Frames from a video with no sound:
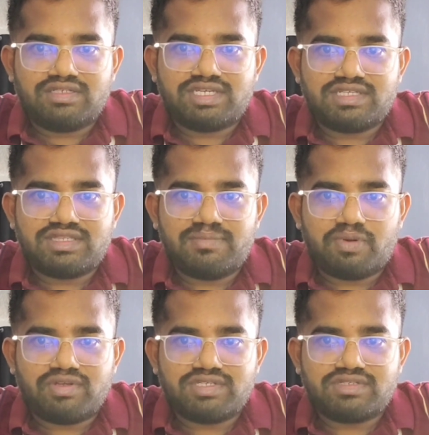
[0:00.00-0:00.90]
Since the
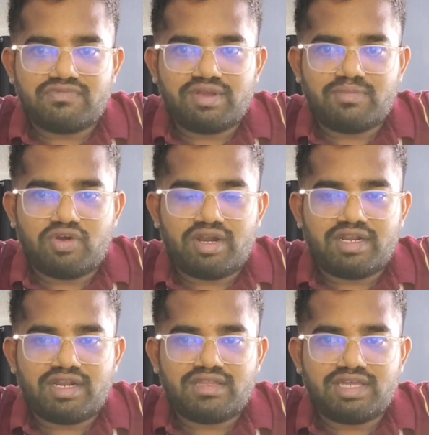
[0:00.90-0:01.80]
process of
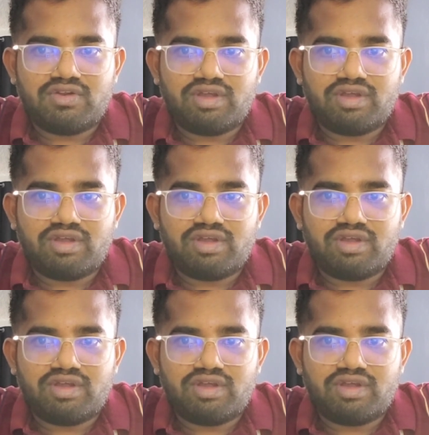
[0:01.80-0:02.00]
monitoring the